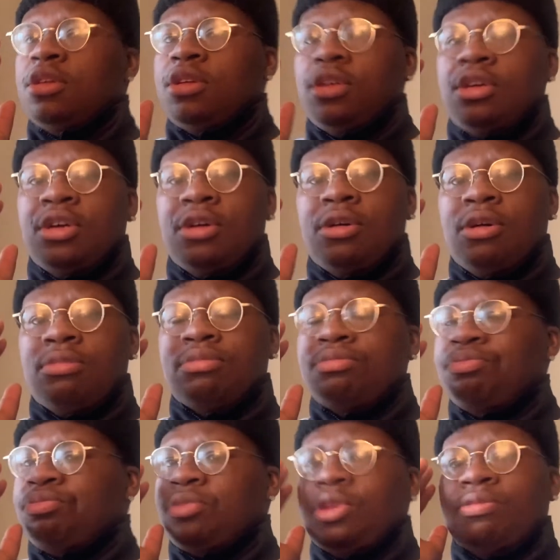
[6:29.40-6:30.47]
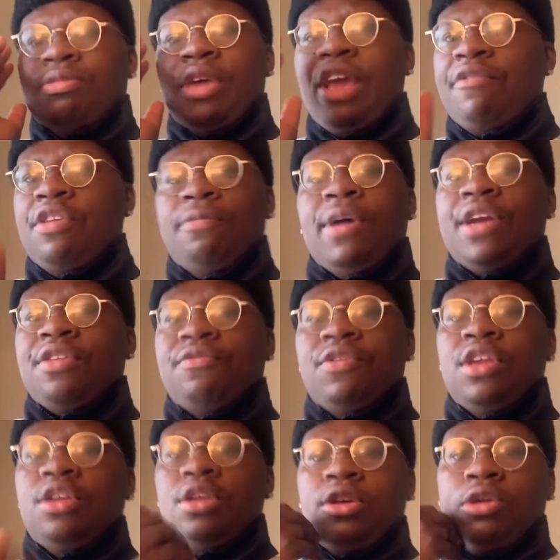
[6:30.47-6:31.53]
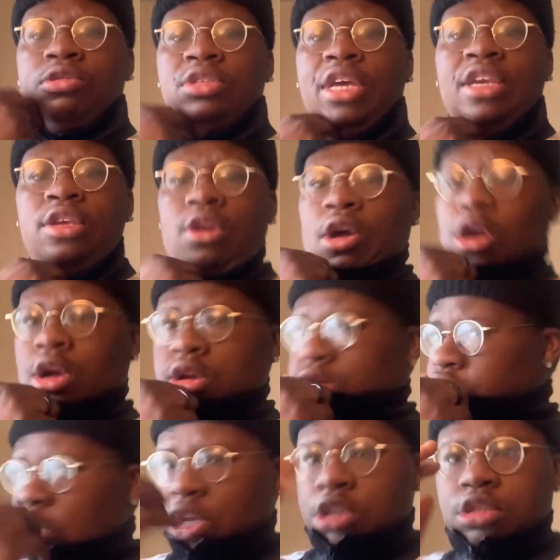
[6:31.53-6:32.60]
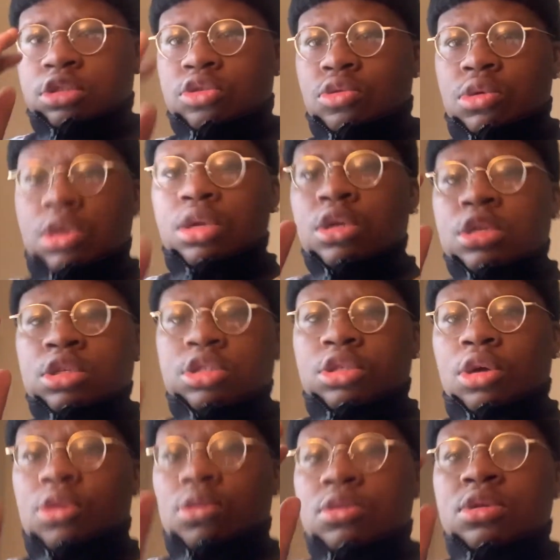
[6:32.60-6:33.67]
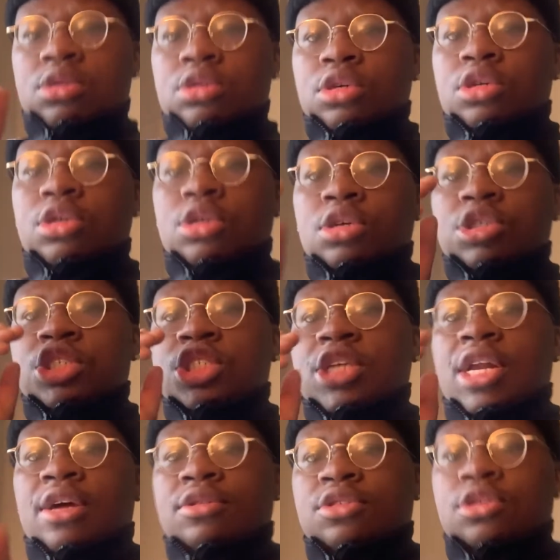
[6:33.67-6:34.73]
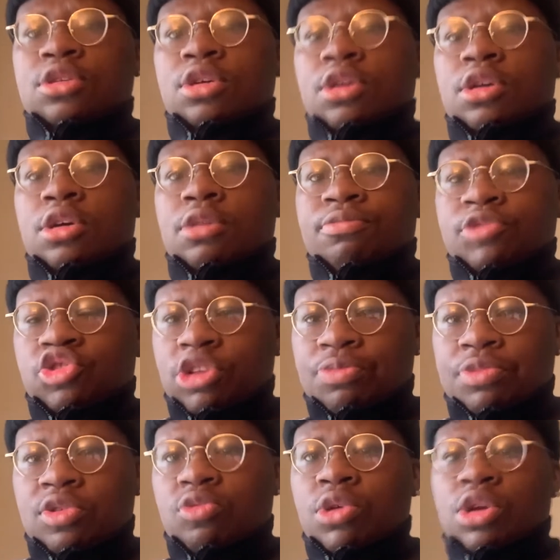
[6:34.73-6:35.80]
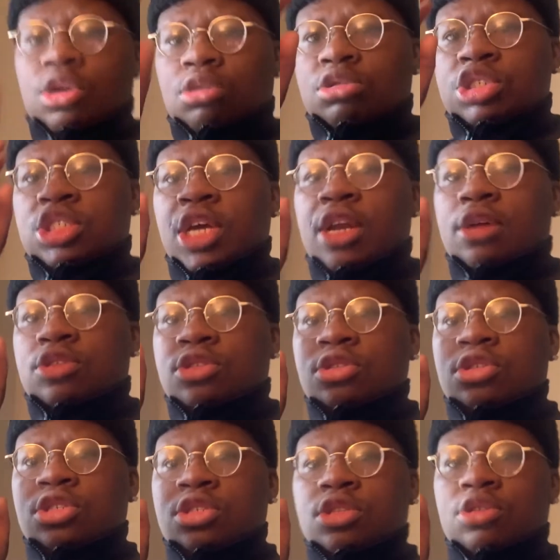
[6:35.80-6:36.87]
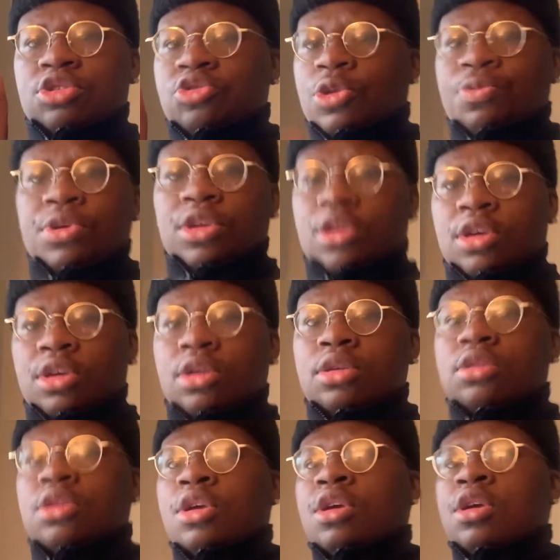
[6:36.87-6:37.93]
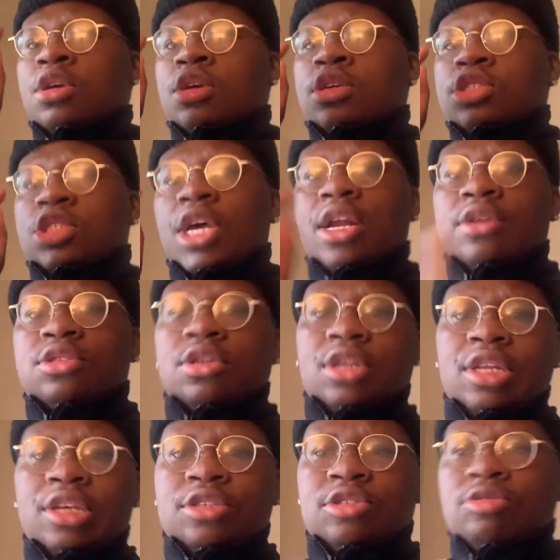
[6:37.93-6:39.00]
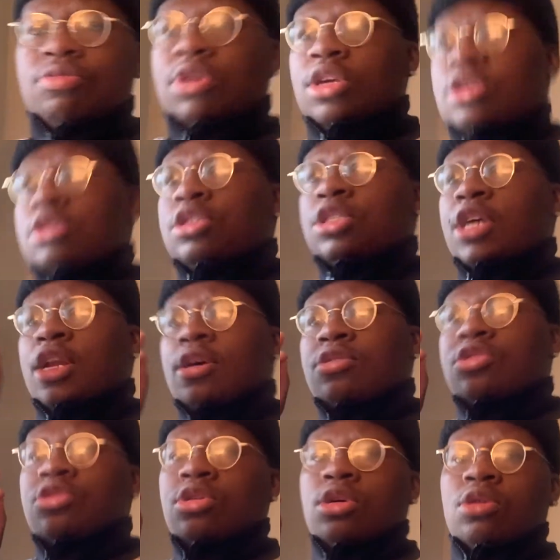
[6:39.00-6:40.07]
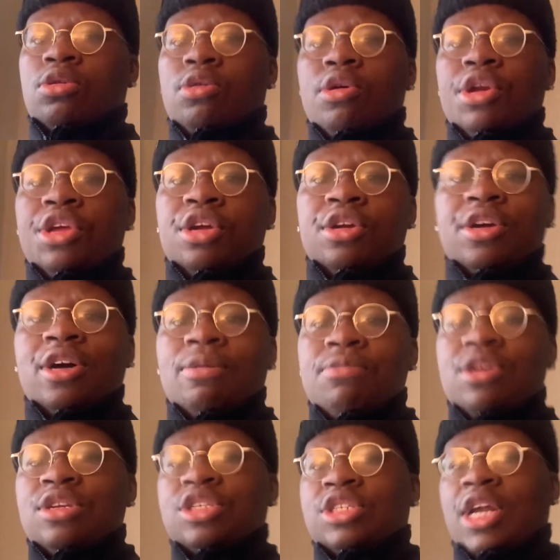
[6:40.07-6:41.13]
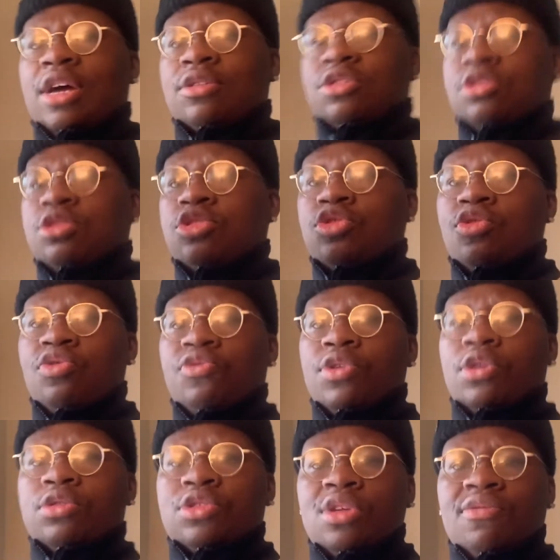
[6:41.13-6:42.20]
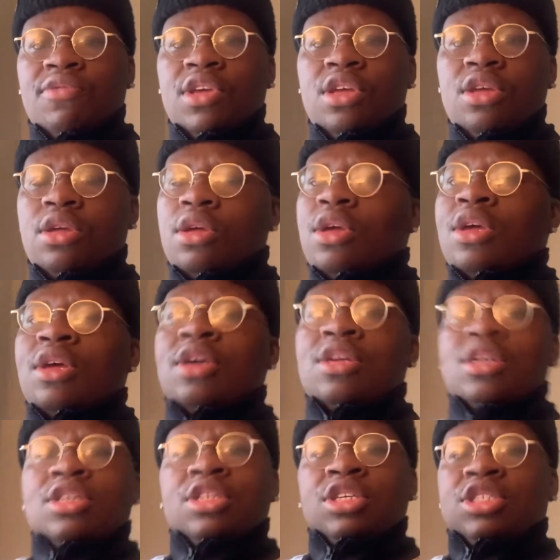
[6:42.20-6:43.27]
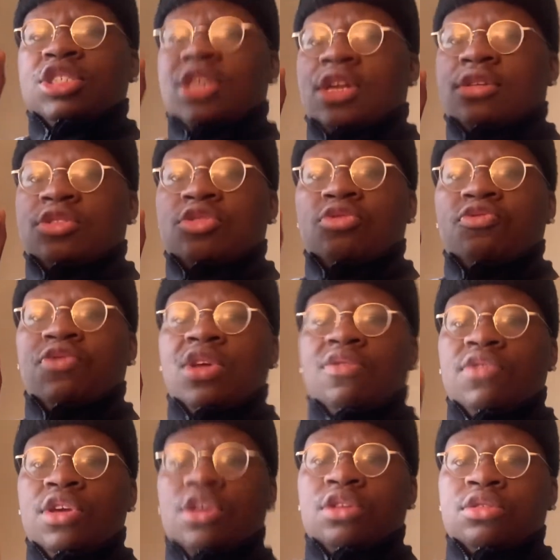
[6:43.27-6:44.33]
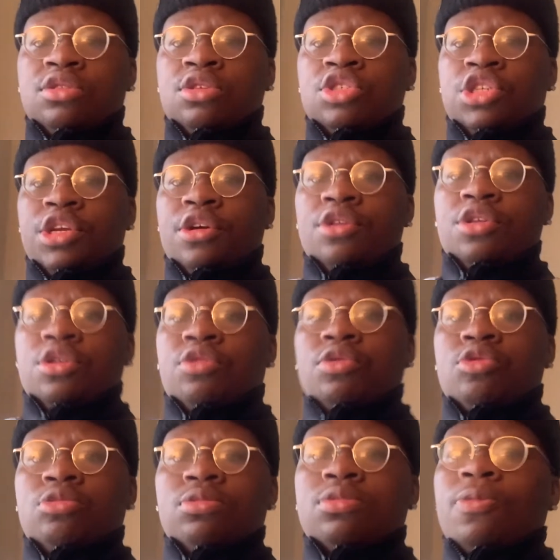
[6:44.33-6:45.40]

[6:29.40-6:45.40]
Um, everybody videos like y'all is doing so good shout out to um, drippy will shout out to the drippy kids shout out to lexi b shout out to uh, gordy gummy shout out to juville tv shout out to vivian charity group